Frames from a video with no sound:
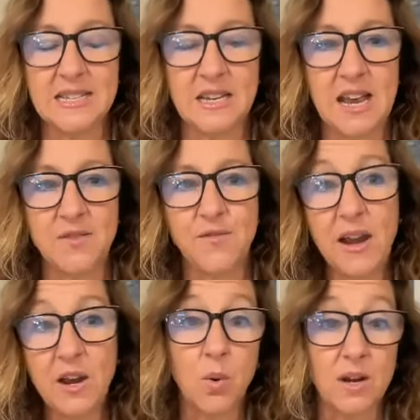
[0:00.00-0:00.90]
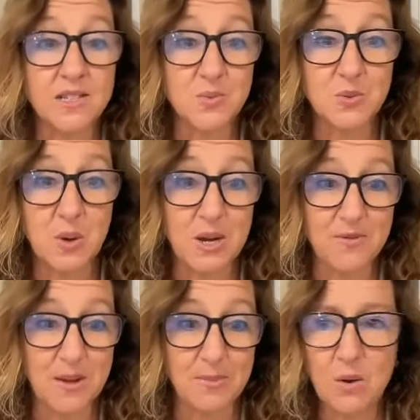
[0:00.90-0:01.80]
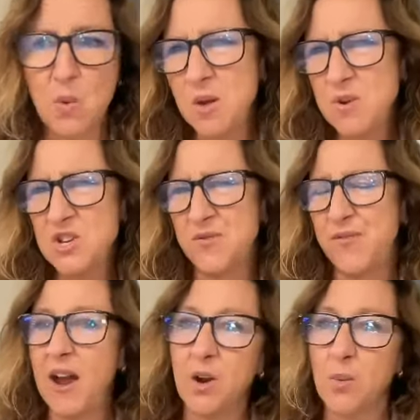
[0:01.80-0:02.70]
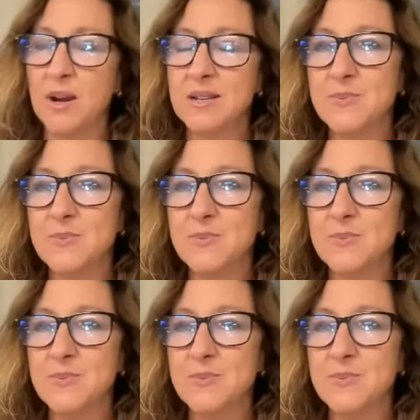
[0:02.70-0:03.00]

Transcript: And fireworks was one of them. Like, why don't we do fireworks?